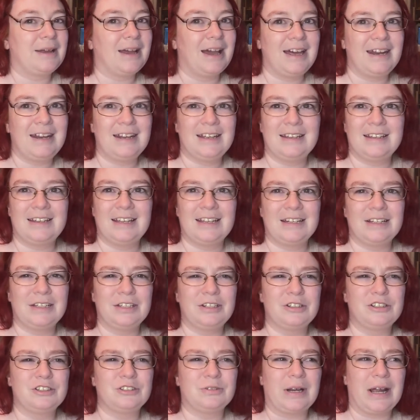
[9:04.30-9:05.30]
I'm kind of getting a
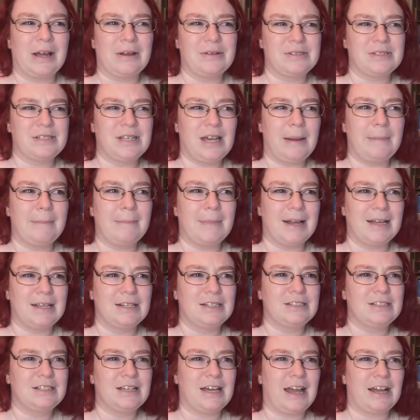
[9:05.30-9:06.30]
little drowsy. I
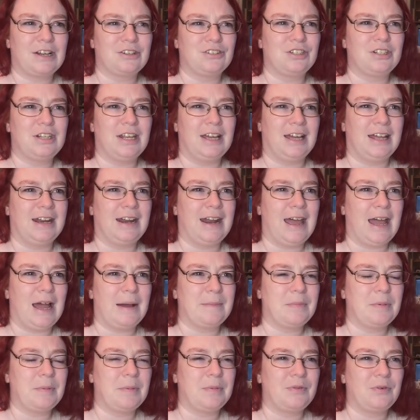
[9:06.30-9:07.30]
might actually take a
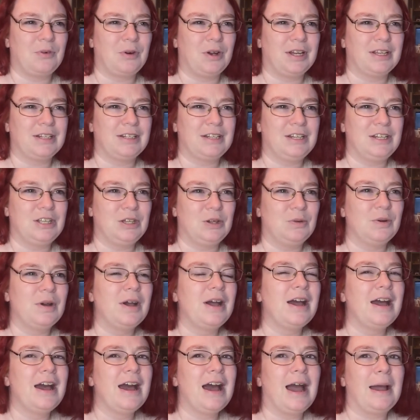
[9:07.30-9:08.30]
nap before I continue.
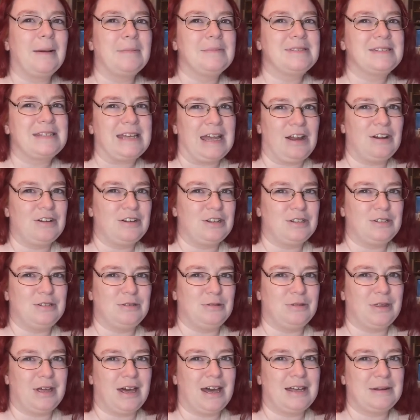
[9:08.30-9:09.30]
I'm scared to
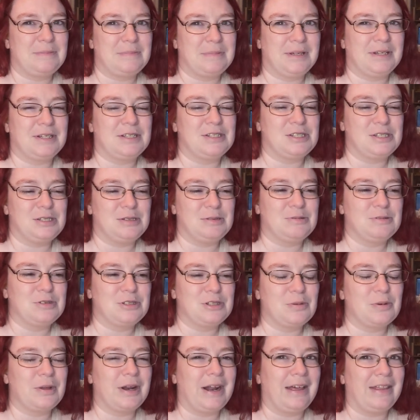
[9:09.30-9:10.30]
do that because
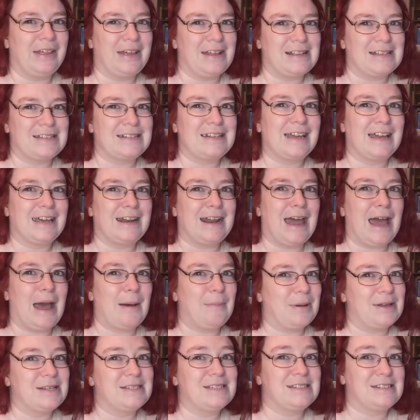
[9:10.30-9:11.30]
usually when I lay and then take a
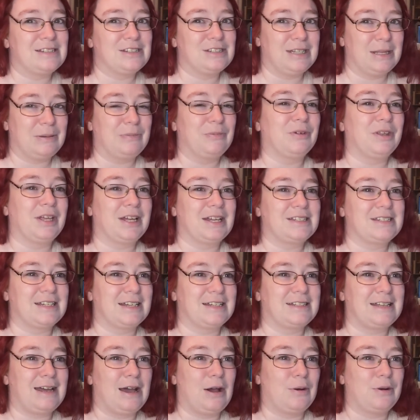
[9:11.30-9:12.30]
nap, I sleep for like
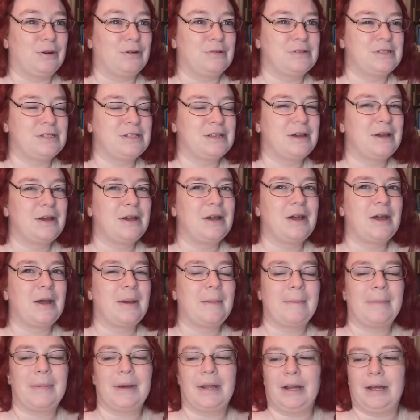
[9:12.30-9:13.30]
6 hours.
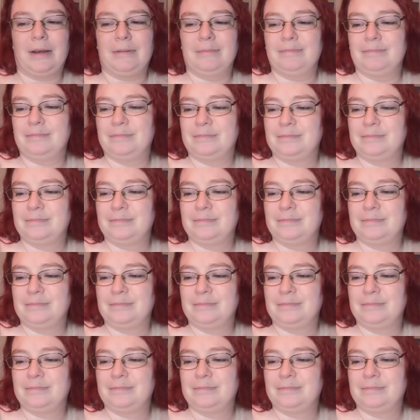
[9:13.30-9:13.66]
But,